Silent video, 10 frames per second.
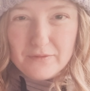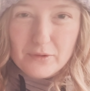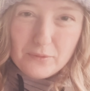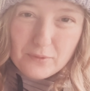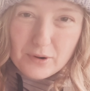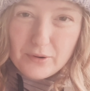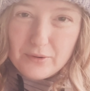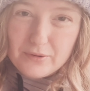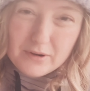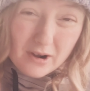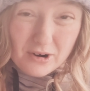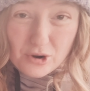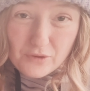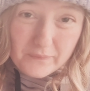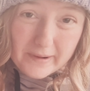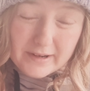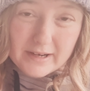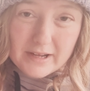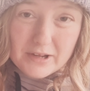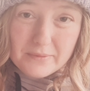the road knockoff brand
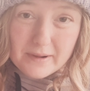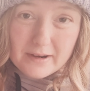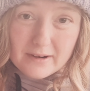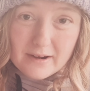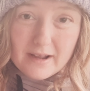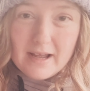incubator,